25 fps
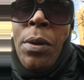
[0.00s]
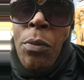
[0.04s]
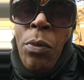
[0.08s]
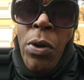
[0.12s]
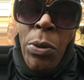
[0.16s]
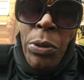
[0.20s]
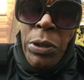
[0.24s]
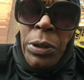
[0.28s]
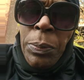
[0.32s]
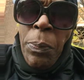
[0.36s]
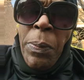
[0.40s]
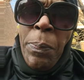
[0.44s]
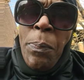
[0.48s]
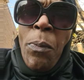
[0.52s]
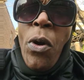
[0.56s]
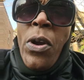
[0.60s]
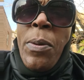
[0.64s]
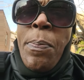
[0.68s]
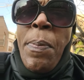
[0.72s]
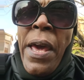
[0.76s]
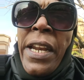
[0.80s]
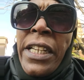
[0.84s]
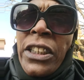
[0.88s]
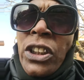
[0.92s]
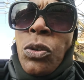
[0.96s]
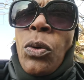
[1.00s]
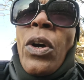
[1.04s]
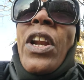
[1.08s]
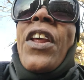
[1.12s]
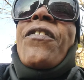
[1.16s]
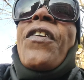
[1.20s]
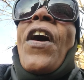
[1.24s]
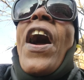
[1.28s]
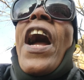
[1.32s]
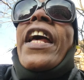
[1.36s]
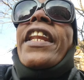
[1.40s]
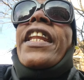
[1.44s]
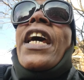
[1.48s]
we was we betted twenty
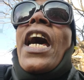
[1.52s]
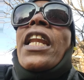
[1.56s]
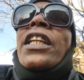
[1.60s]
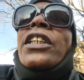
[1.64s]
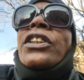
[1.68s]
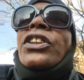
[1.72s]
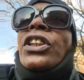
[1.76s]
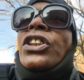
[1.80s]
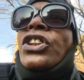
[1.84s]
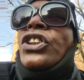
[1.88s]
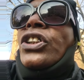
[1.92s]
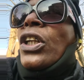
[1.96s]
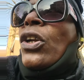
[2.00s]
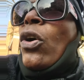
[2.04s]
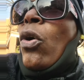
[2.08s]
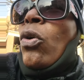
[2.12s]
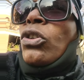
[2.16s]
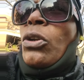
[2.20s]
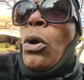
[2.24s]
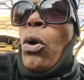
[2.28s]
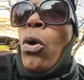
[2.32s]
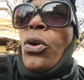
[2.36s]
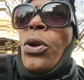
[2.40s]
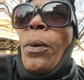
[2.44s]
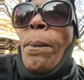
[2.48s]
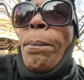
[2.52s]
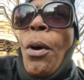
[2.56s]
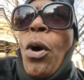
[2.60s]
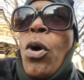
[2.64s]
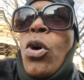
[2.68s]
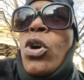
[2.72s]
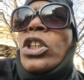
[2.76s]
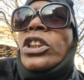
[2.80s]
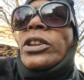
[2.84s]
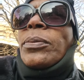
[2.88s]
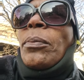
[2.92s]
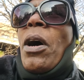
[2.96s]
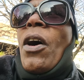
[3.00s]
five dollars and shit on on the
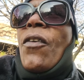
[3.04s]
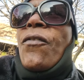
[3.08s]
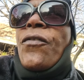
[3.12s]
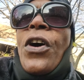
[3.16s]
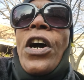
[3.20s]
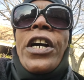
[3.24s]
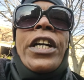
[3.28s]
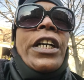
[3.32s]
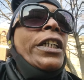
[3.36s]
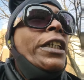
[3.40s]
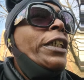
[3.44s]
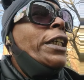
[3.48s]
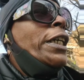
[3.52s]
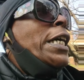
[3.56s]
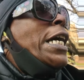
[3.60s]
Bulls, motherfucker,